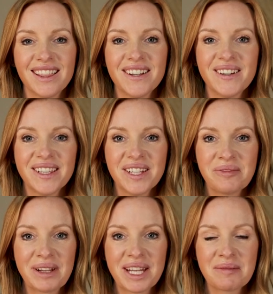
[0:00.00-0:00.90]
Hello, hello.
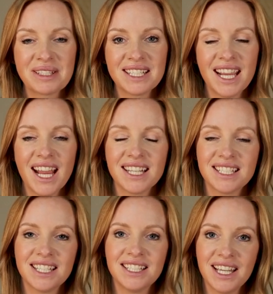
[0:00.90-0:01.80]
My name is Kate, and
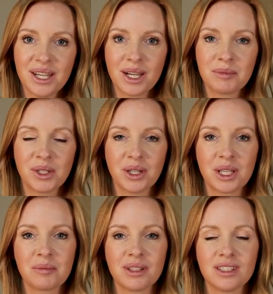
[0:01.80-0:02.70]
today I'm
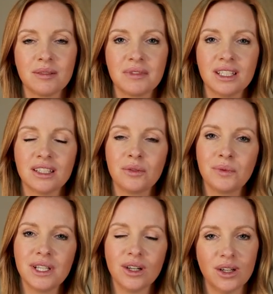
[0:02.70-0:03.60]
talking about something that
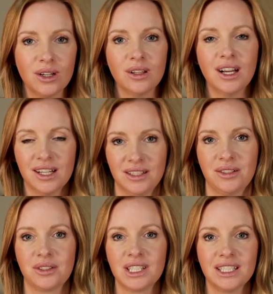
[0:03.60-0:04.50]
we all ask
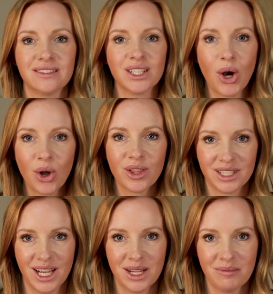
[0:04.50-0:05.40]
ourselves all the
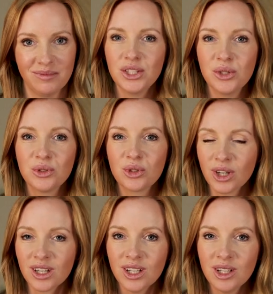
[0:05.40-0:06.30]
time. Do you
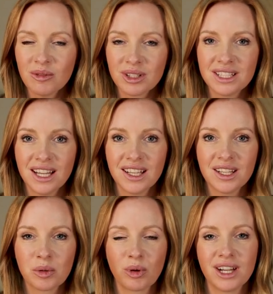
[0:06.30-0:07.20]
struggle with
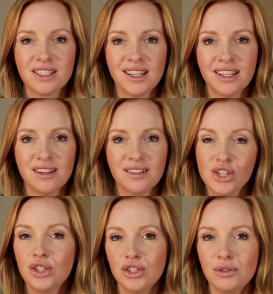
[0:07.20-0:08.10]
setting your pricing?
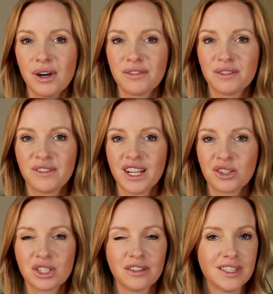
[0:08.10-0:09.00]
Do you often find
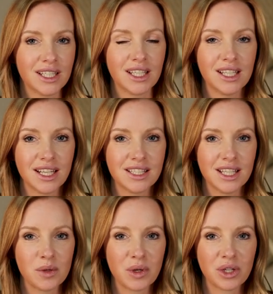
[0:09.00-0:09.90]
yourself second
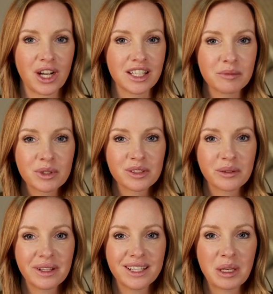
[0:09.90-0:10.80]
guessing what your customers are
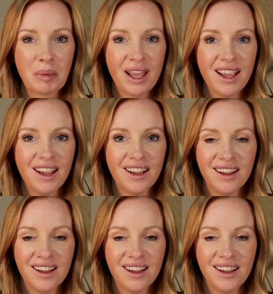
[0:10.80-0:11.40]
willing to pay?